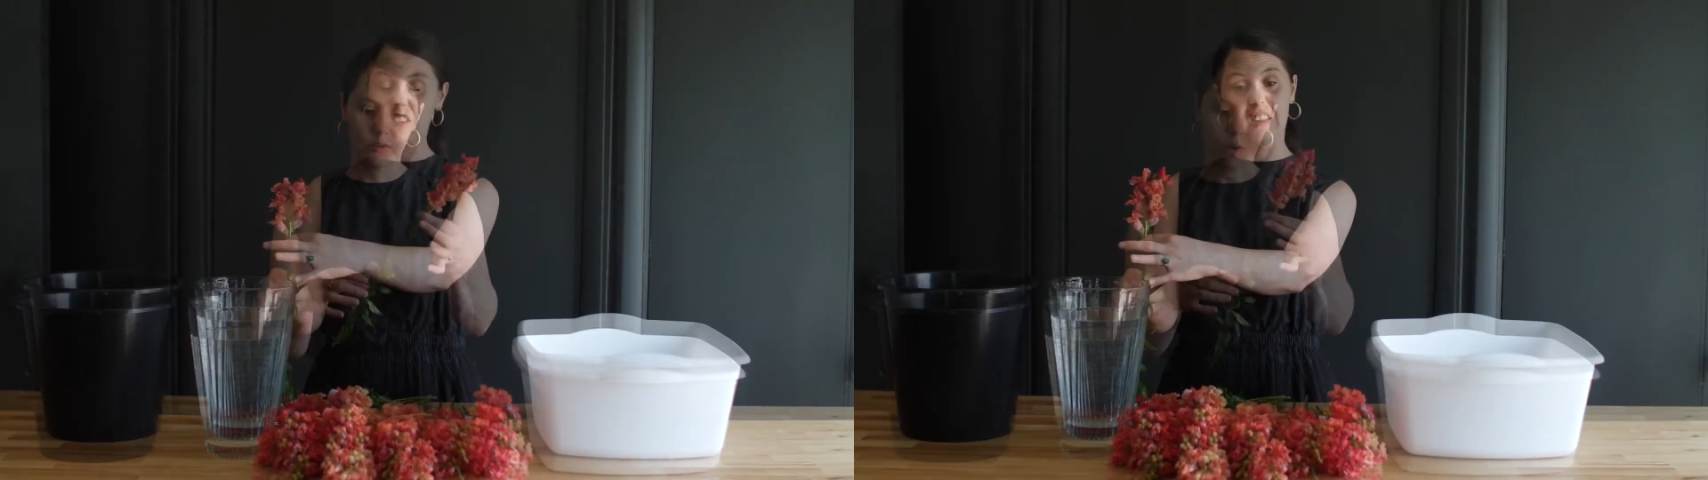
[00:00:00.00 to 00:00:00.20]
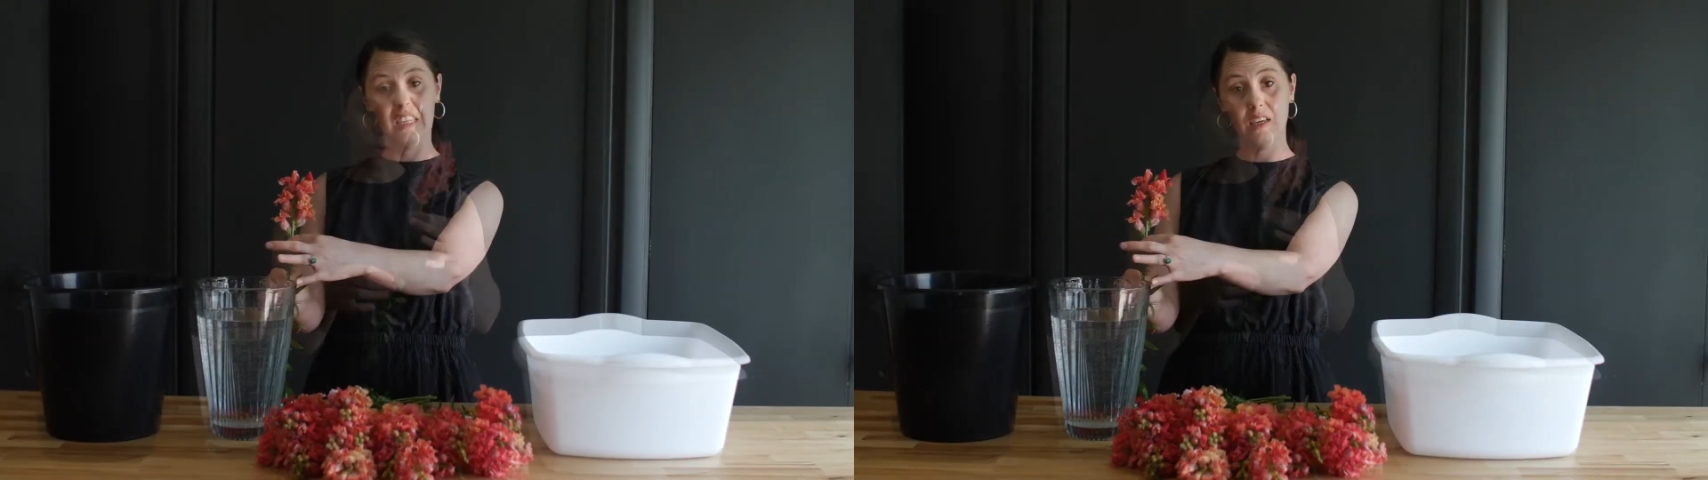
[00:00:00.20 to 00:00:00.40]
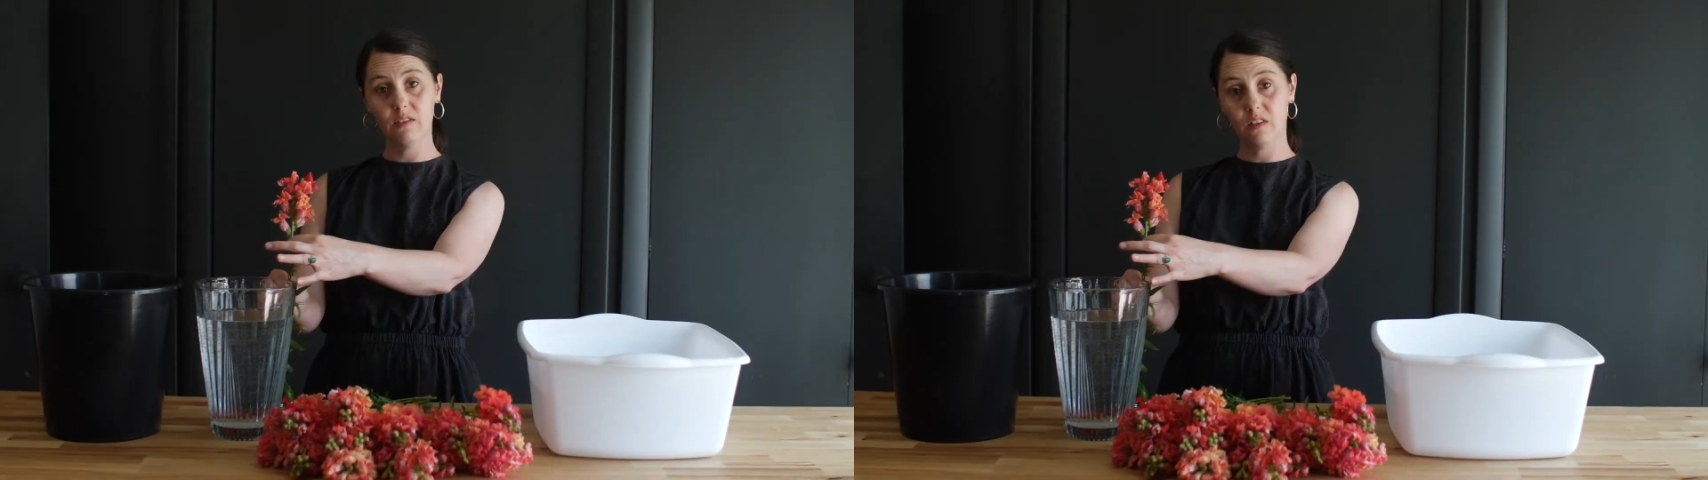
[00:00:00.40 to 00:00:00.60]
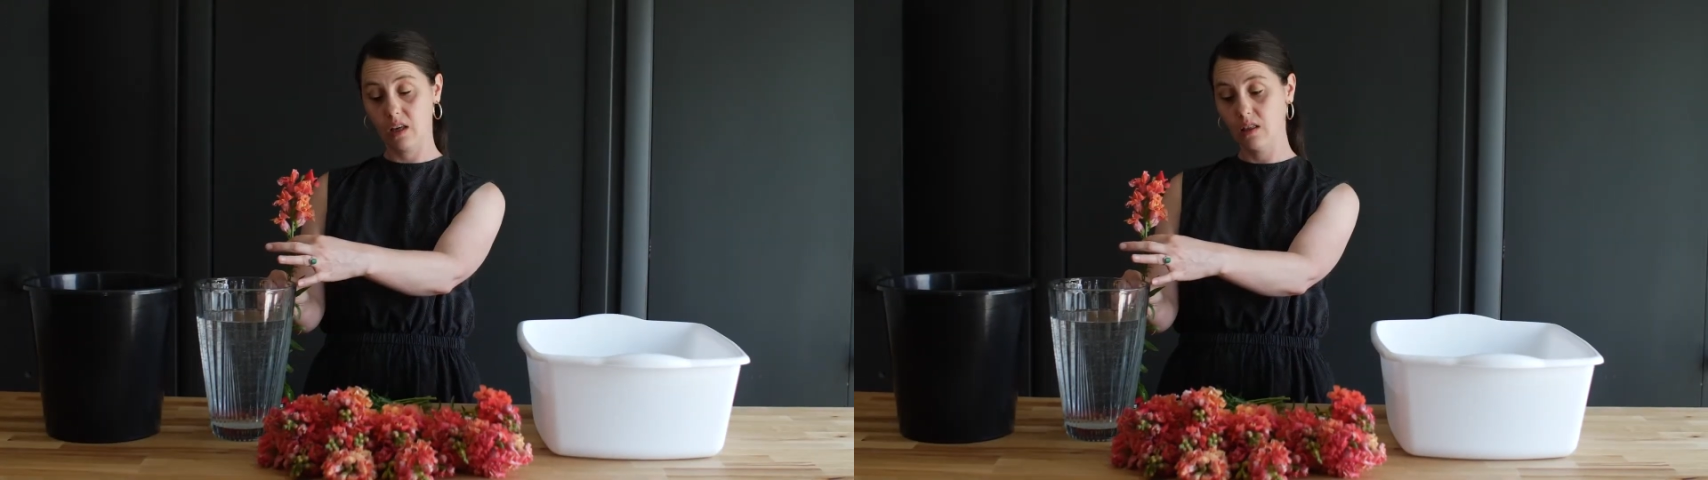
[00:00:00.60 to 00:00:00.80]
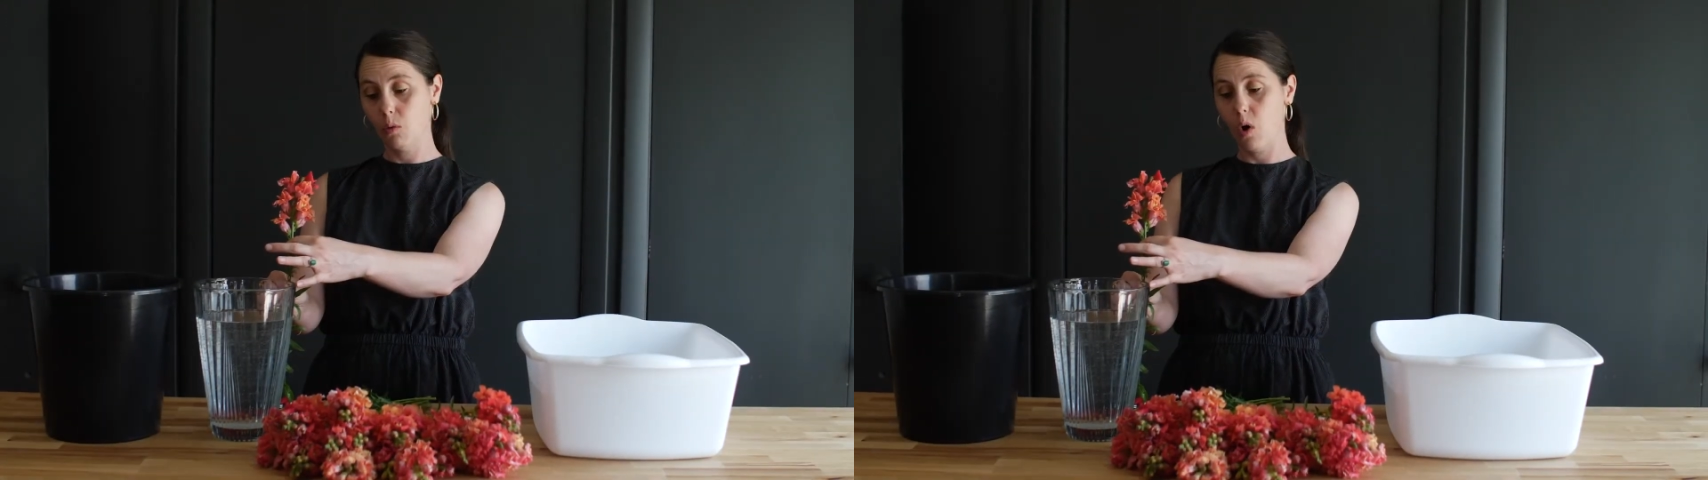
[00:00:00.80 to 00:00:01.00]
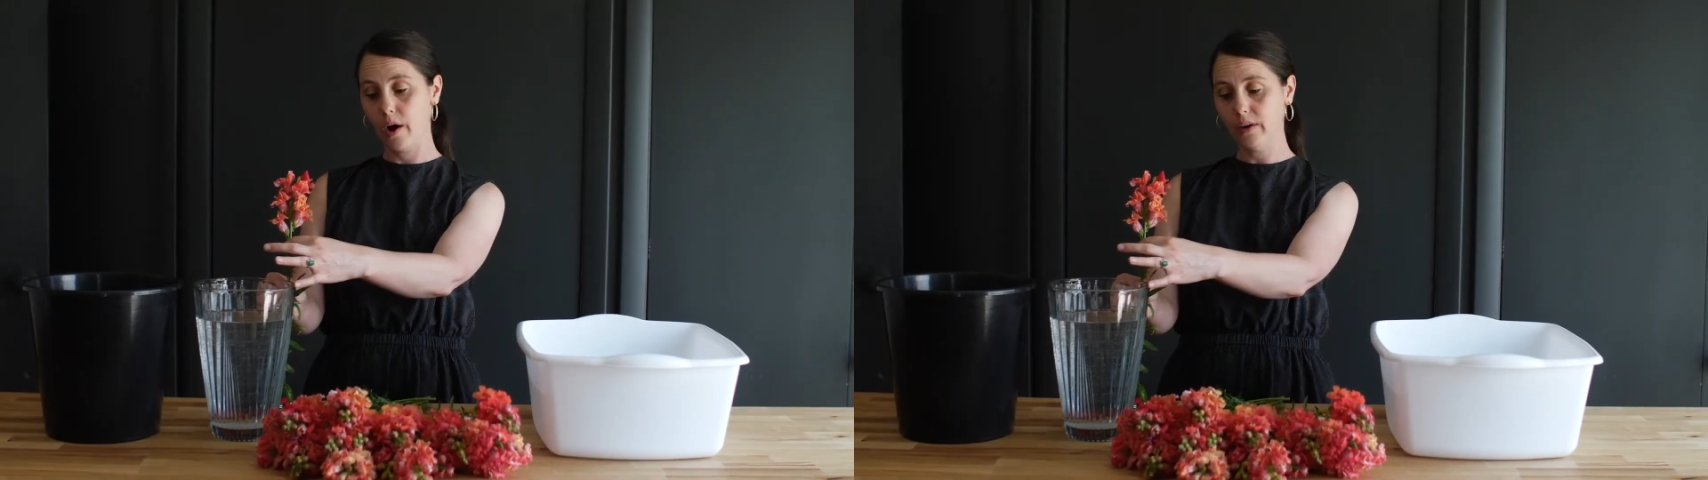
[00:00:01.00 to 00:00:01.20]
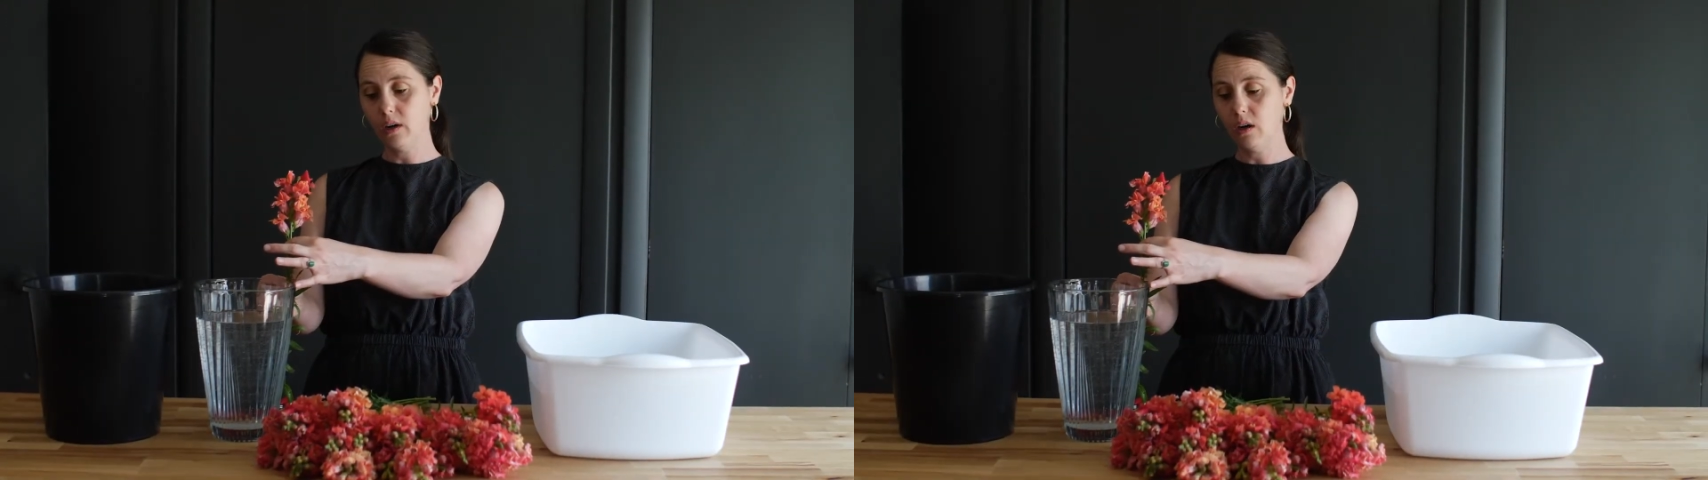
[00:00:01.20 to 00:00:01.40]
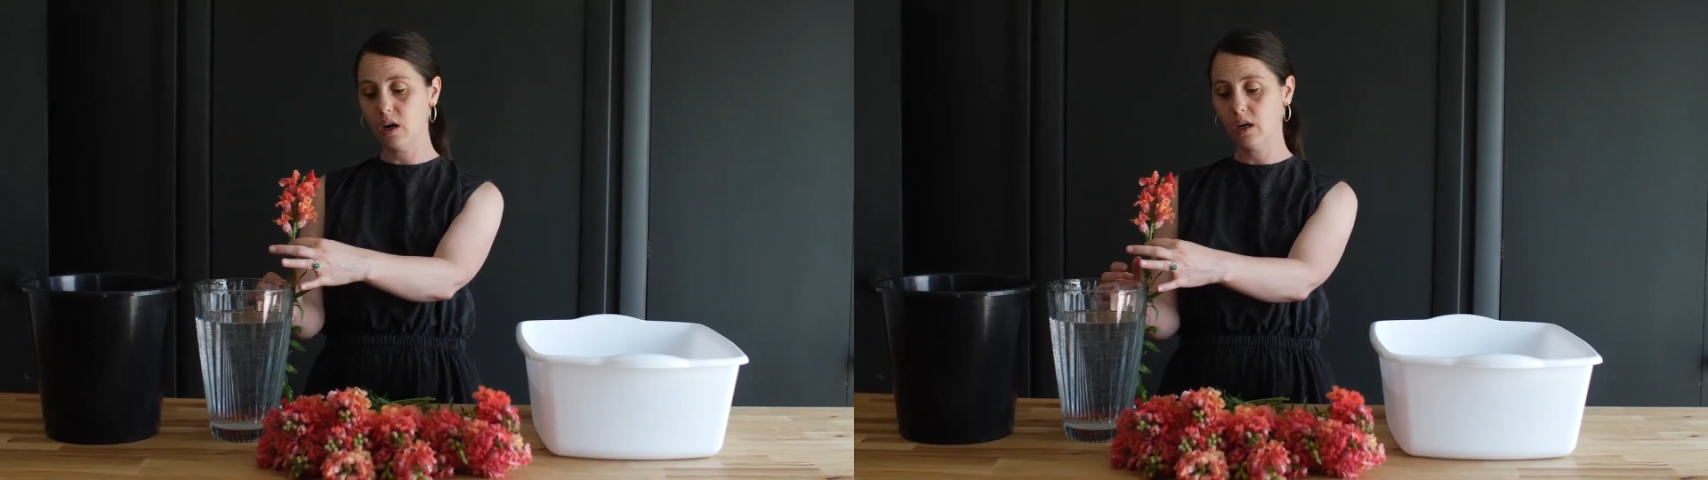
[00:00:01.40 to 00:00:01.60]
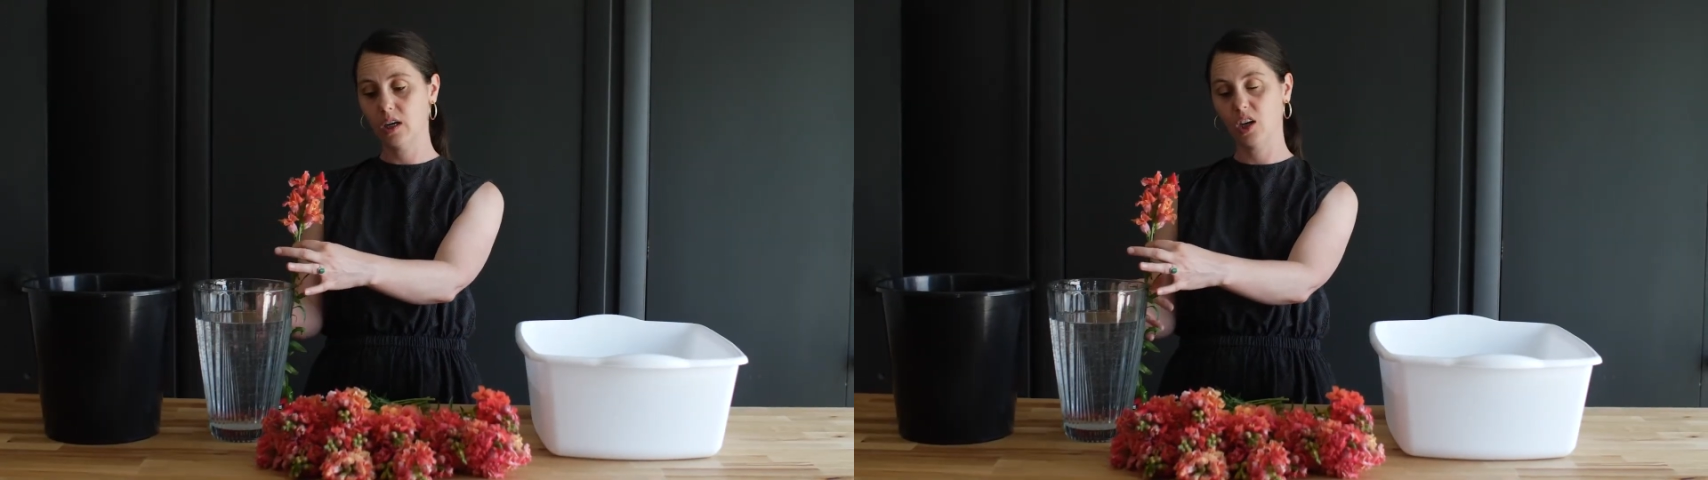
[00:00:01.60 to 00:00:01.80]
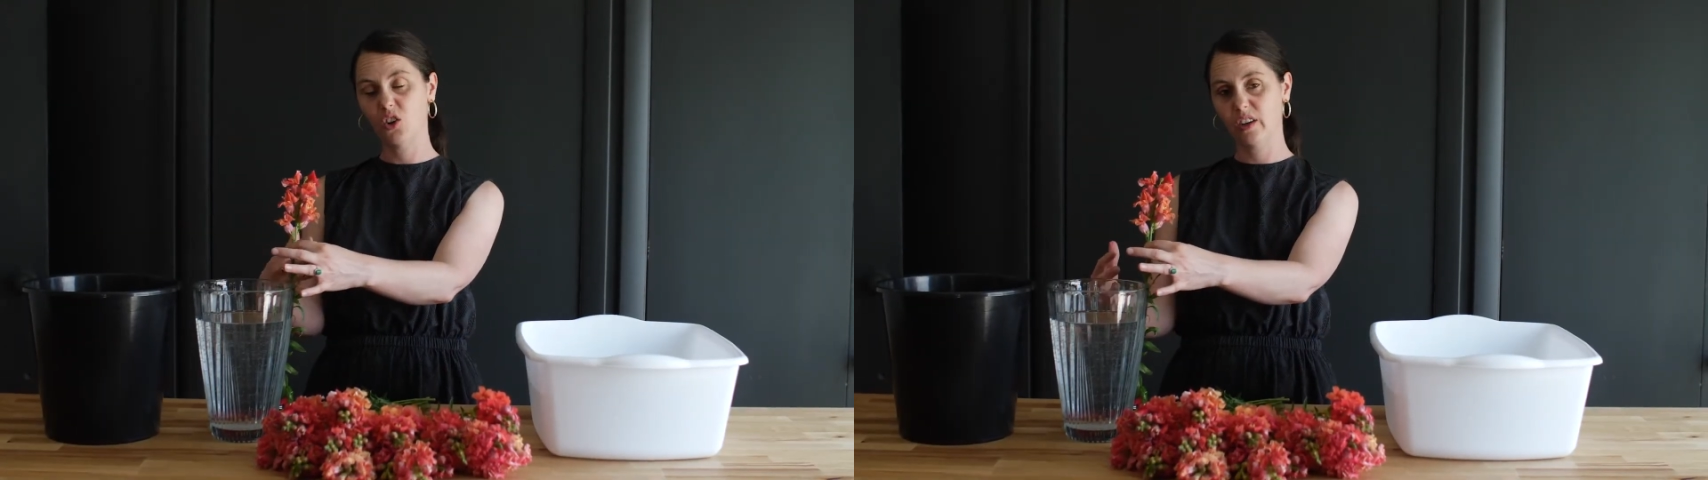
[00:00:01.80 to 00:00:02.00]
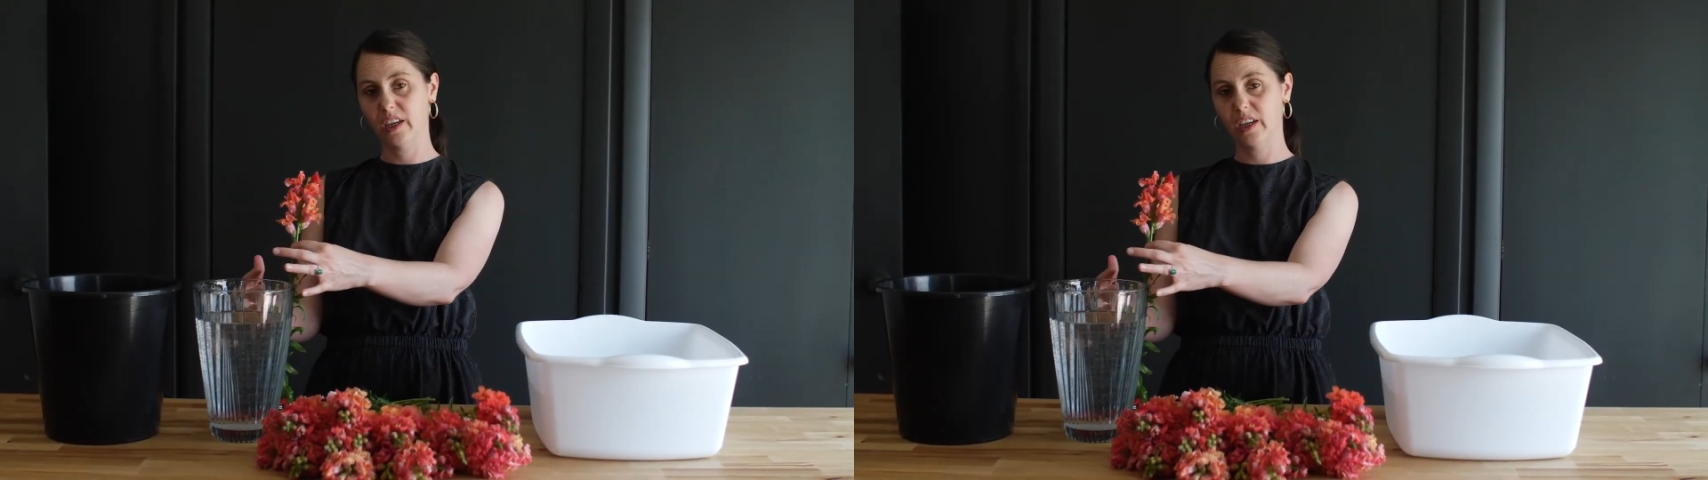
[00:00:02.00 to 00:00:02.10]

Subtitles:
These leaves in the water are going